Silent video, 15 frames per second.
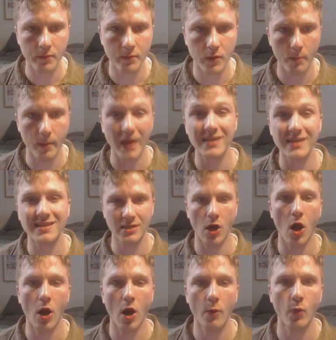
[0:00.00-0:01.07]
best
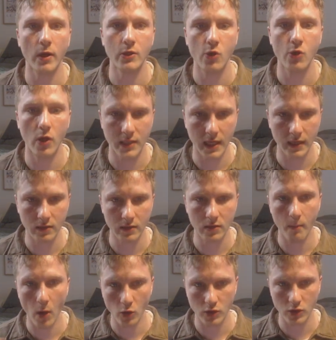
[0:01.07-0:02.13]
time when you are taking the
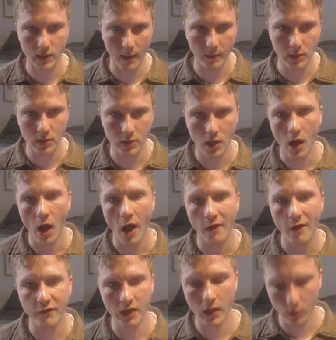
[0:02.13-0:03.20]
most damage.
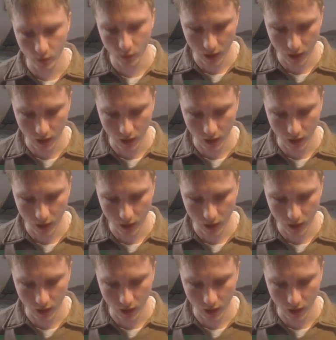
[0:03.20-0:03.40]
I feel like we kind